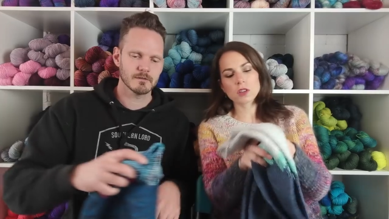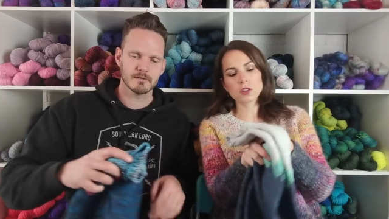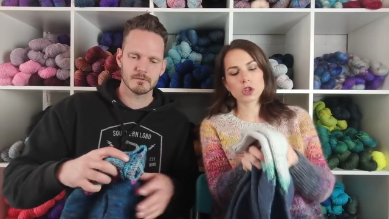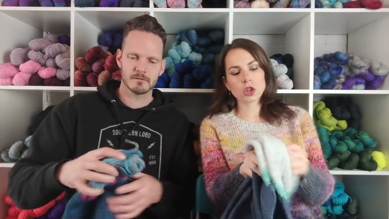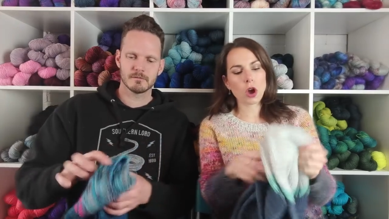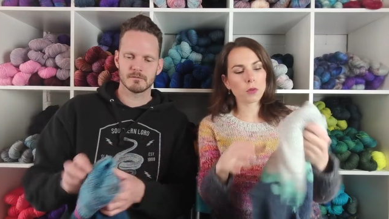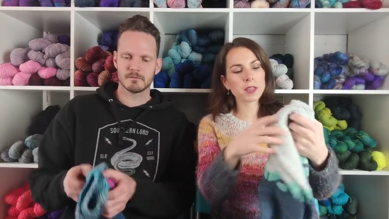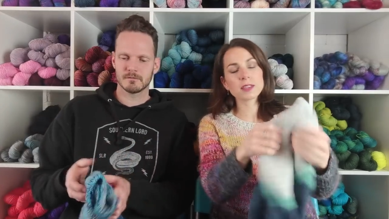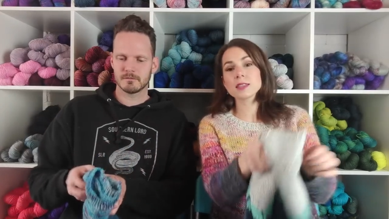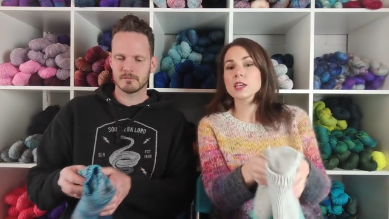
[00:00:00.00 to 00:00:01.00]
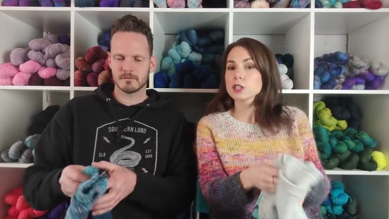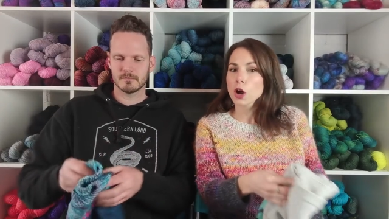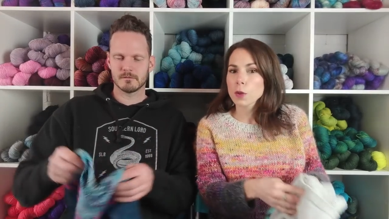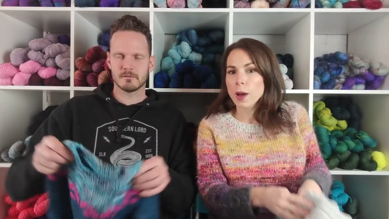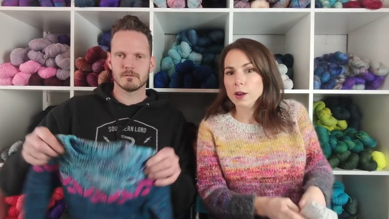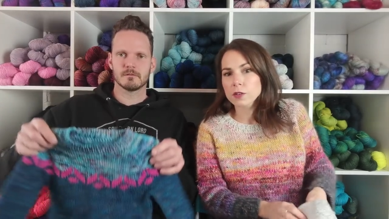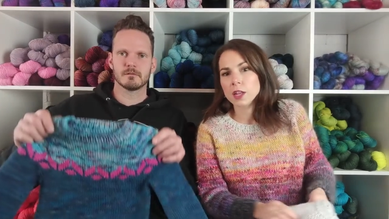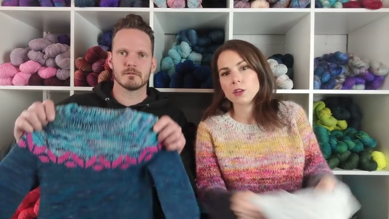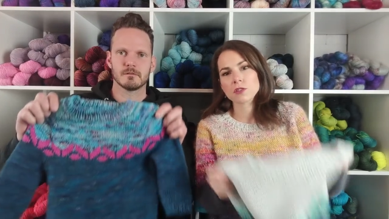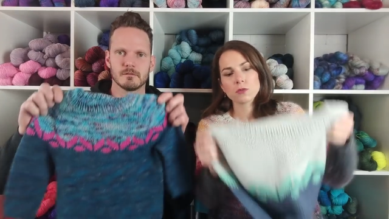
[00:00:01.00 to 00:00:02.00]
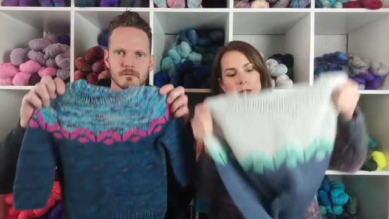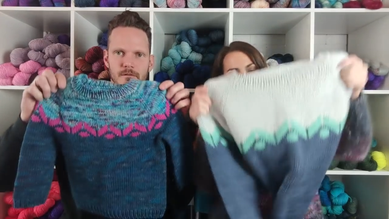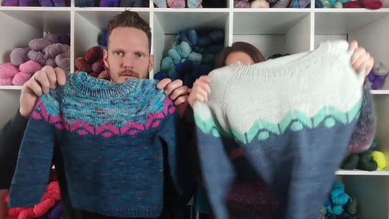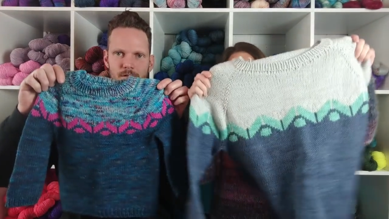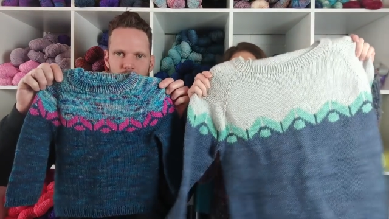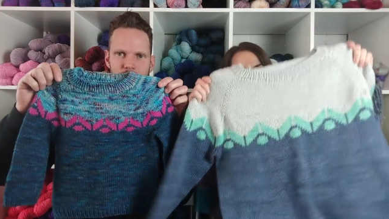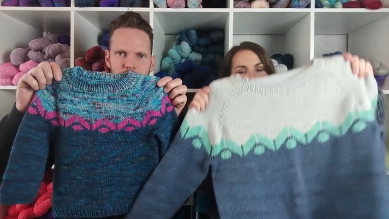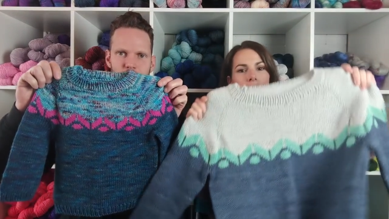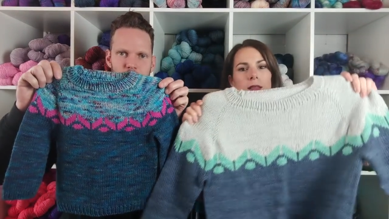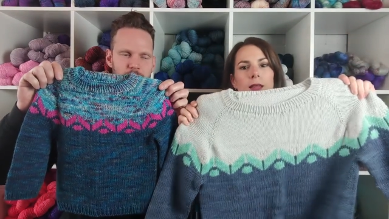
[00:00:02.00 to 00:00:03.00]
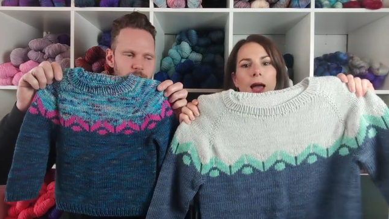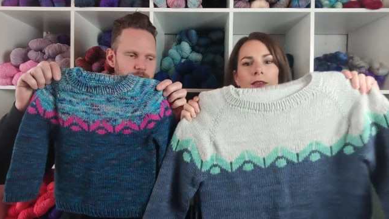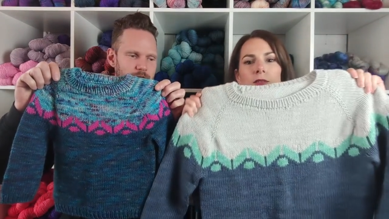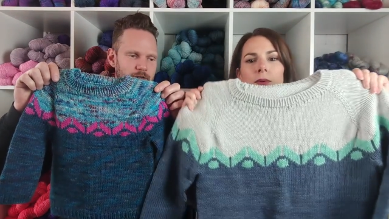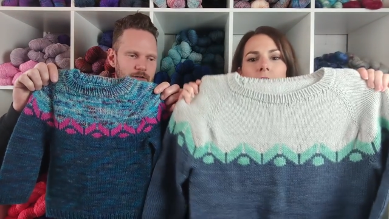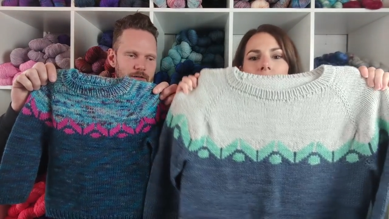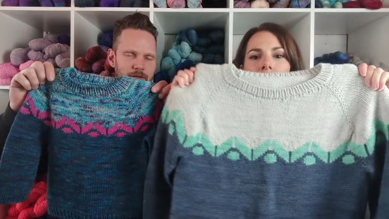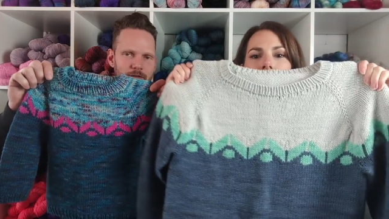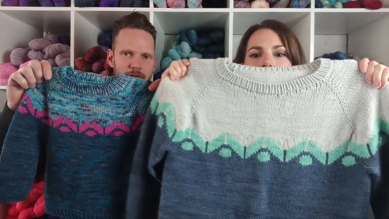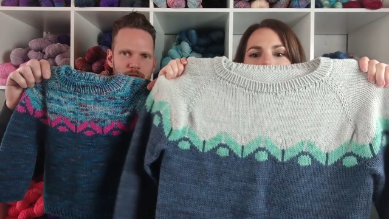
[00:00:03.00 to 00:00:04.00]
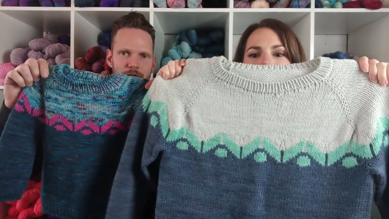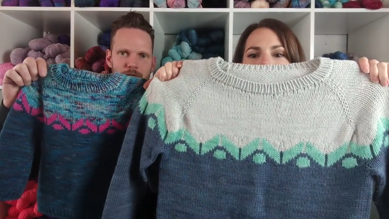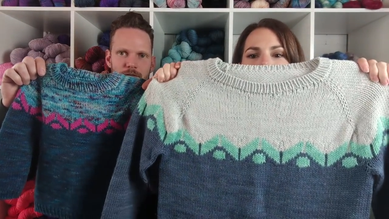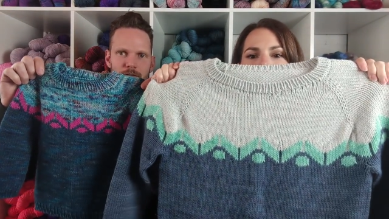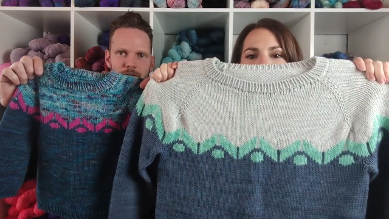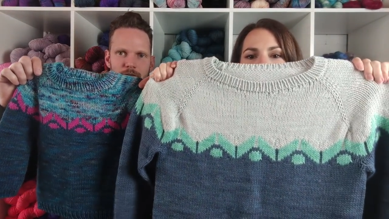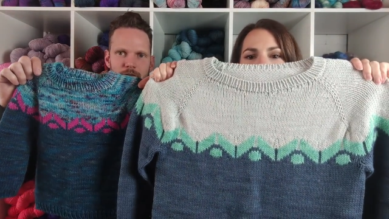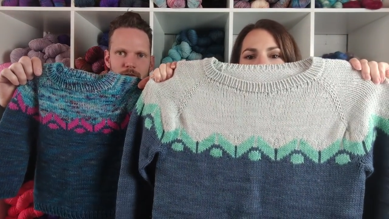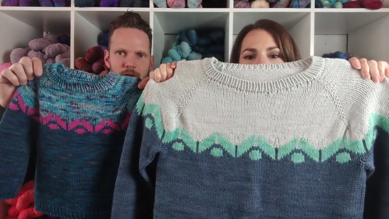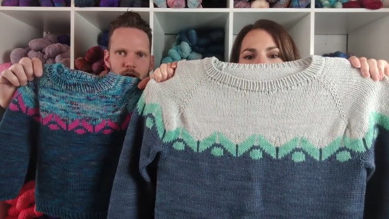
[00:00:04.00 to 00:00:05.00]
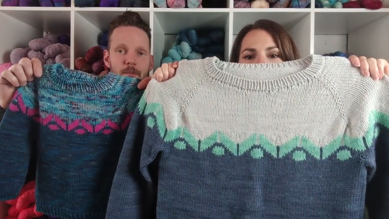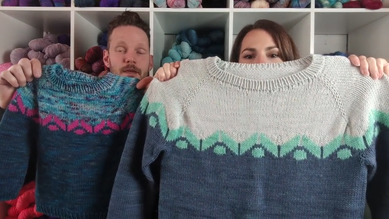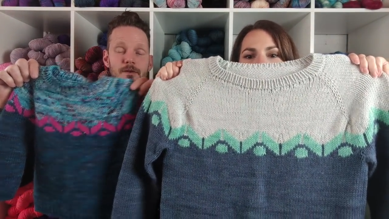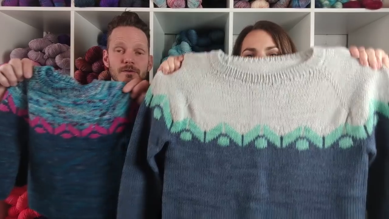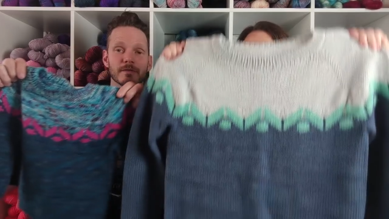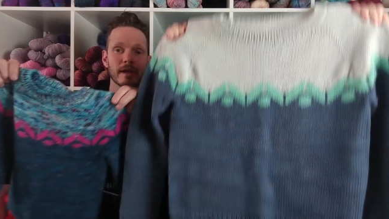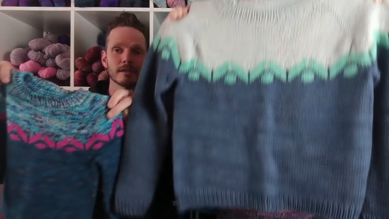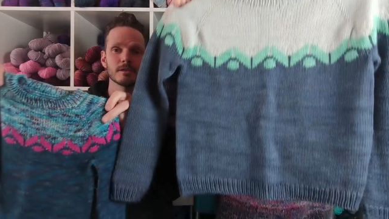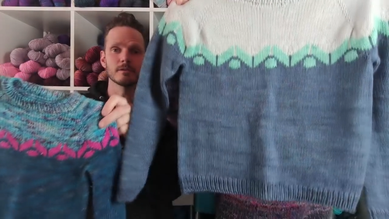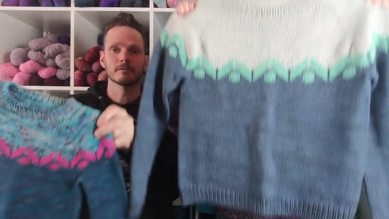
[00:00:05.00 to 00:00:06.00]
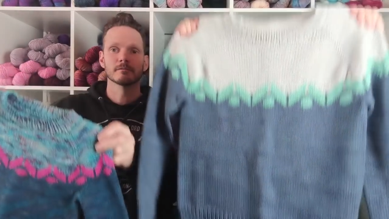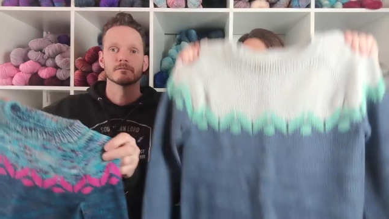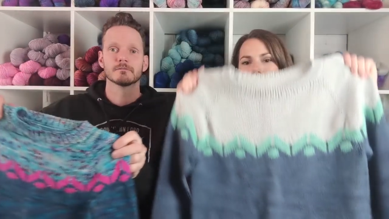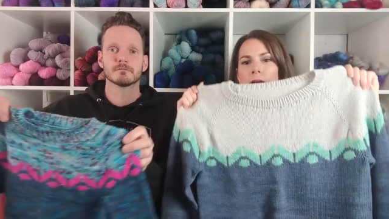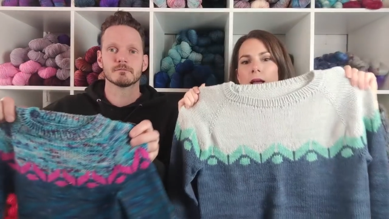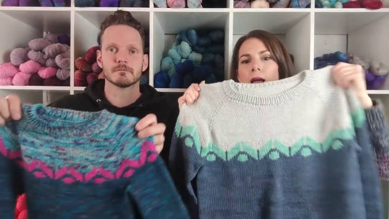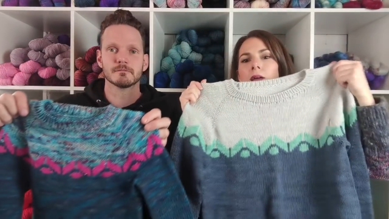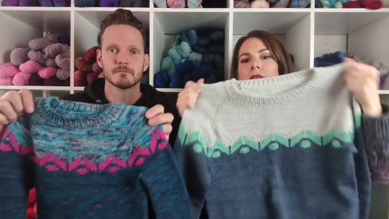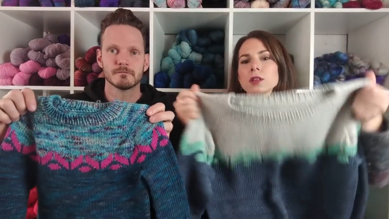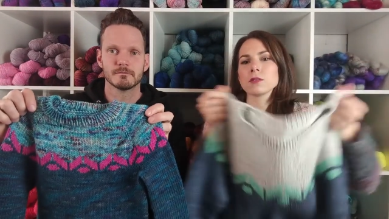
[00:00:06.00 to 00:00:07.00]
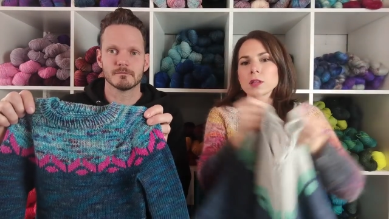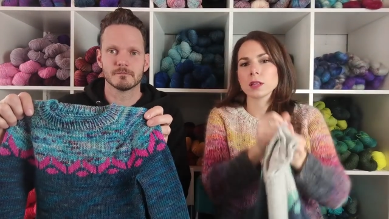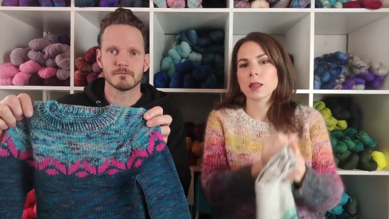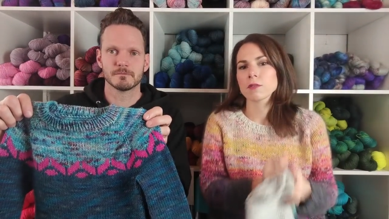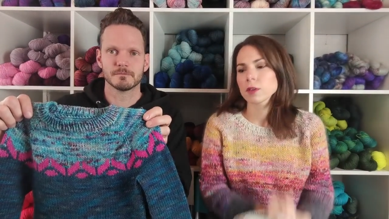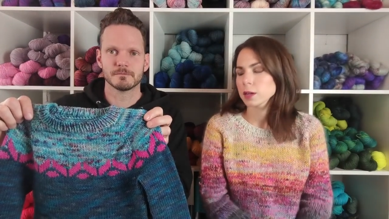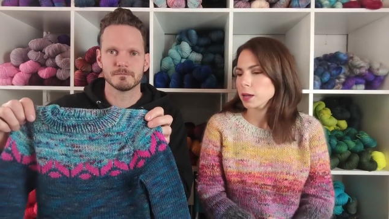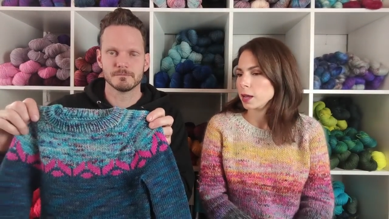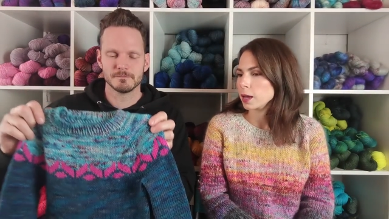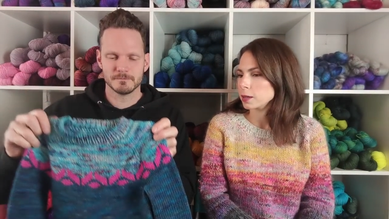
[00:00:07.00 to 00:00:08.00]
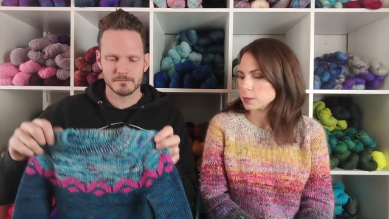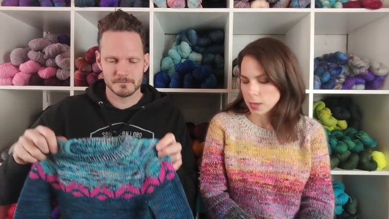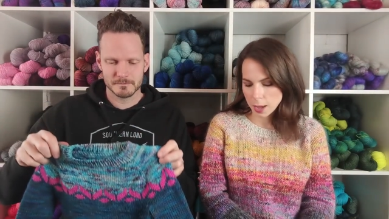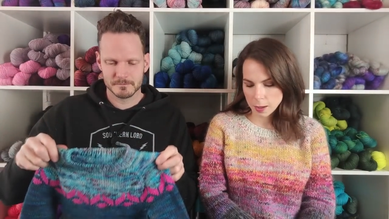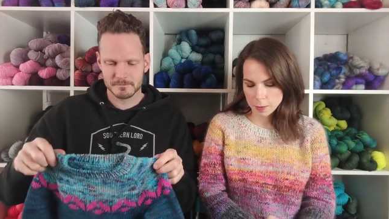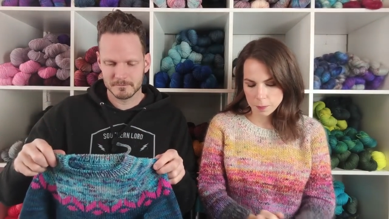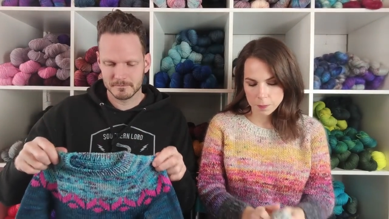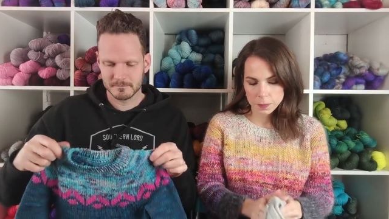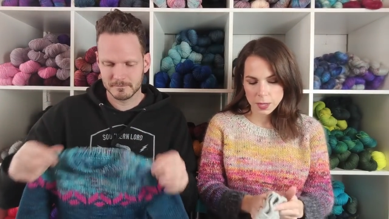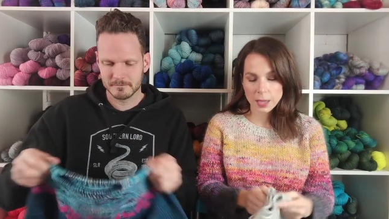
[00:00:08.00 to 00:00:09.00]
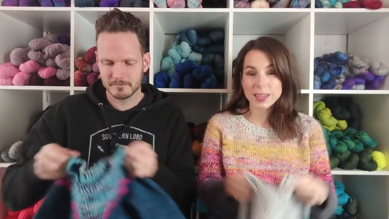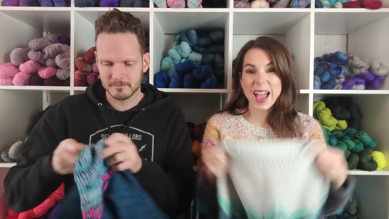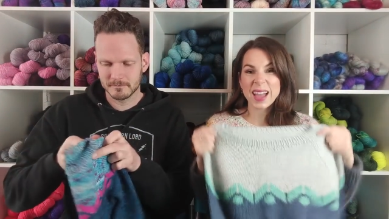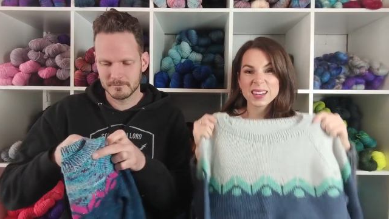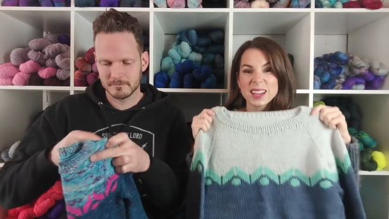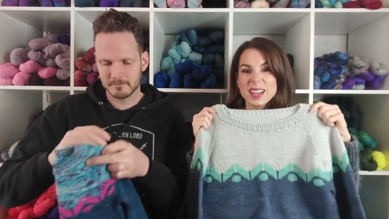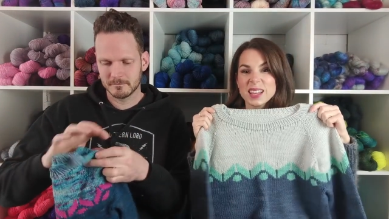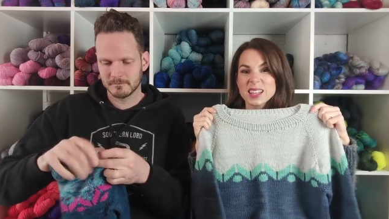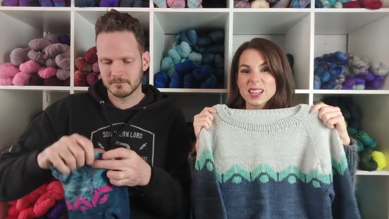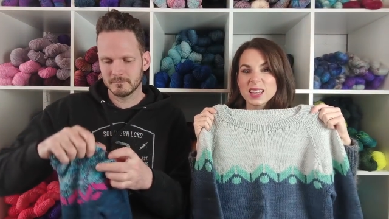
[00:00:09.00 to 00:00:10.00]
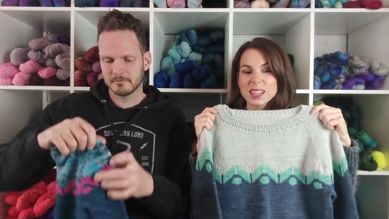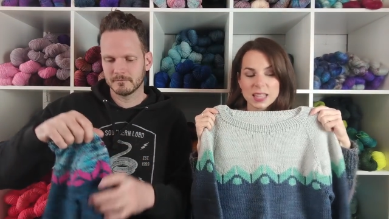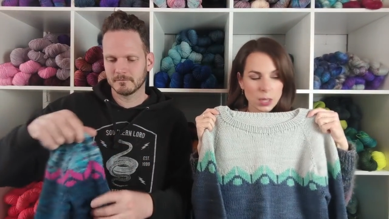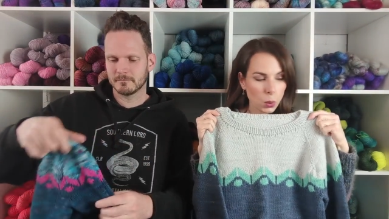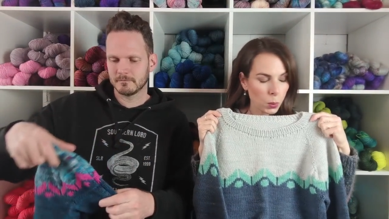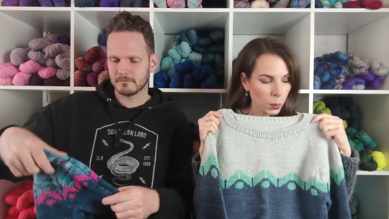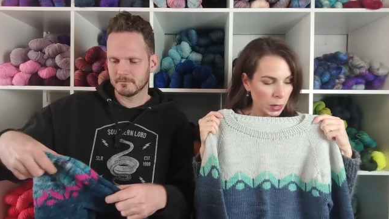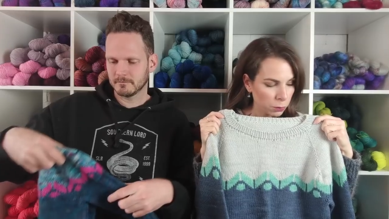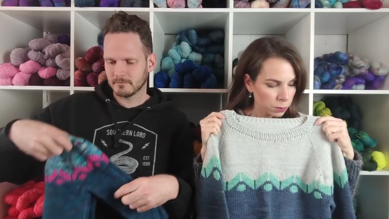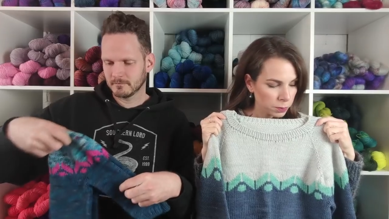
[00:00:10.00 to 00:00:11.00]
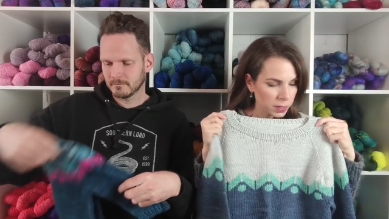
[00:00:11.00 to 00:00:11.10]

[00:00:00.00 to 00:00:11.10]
Speaker 1: just to show, this is the Atari pattern that I just released so last week. I'm crazy about it. I'm a
Speaker 2: huge fan too.
Speaker 1: I really, really love it. And um, again, so it,